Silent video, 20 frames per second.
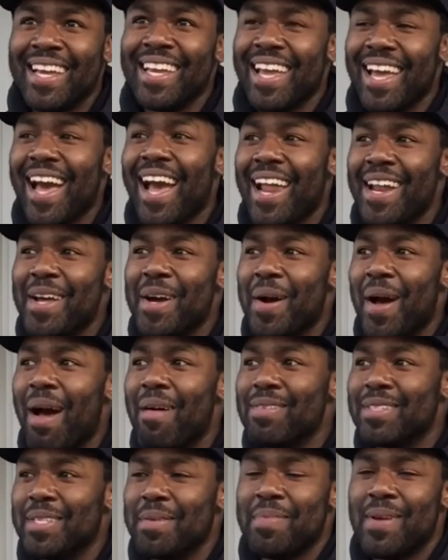Yeah, I know.
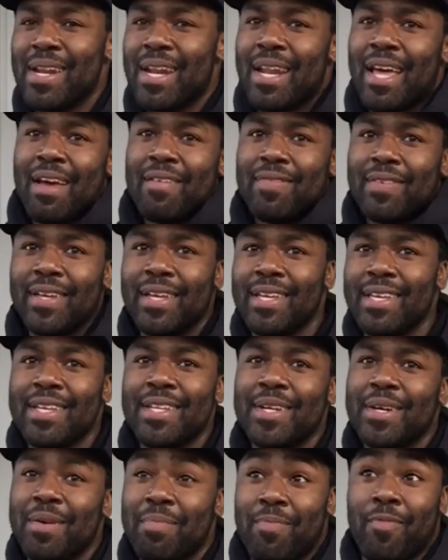Obviously, being an athlete,
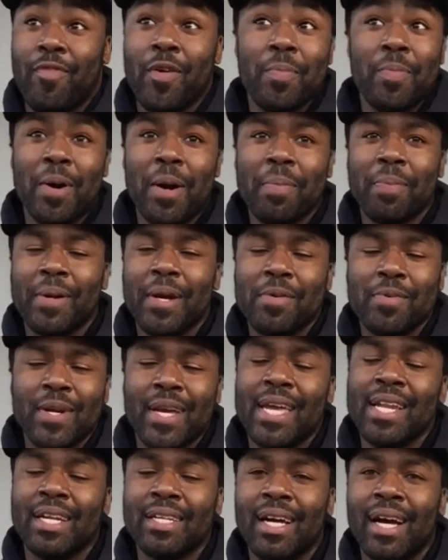a football player, we
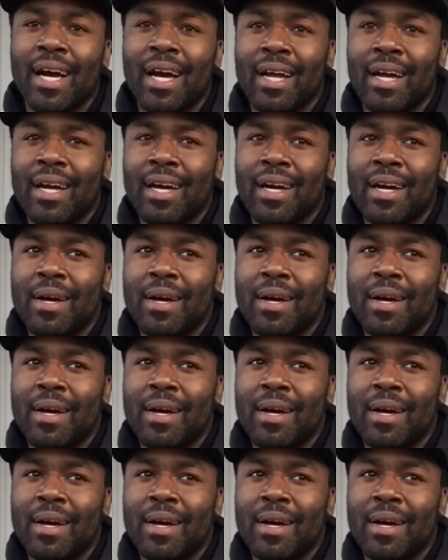eat a lot.